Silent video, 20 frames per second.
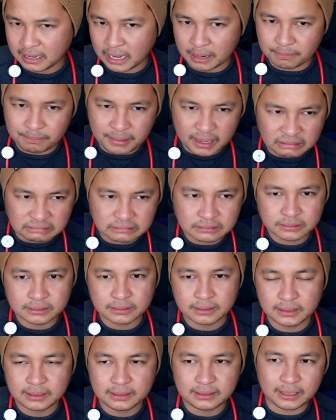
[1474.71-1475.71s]
about
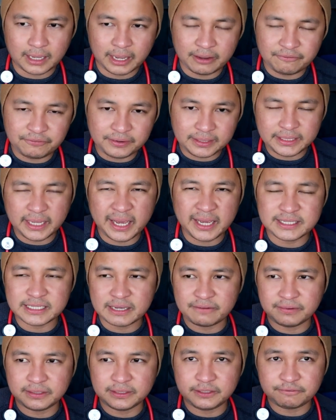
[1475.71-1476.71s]
every day
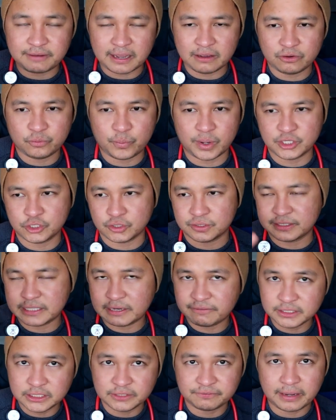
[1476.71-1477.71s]
75
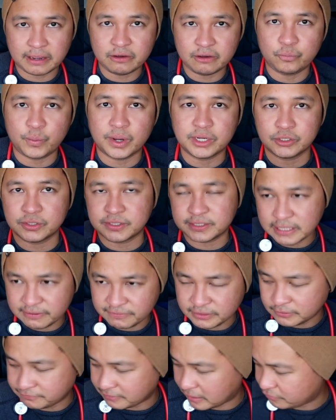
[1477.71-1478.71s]
questions, 75 questions,
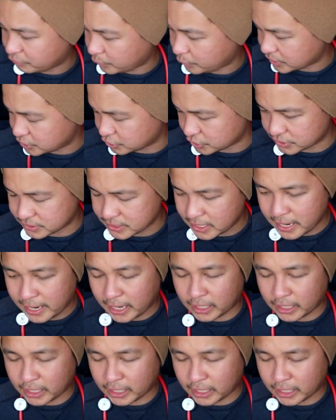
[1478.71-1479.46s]
75 questions.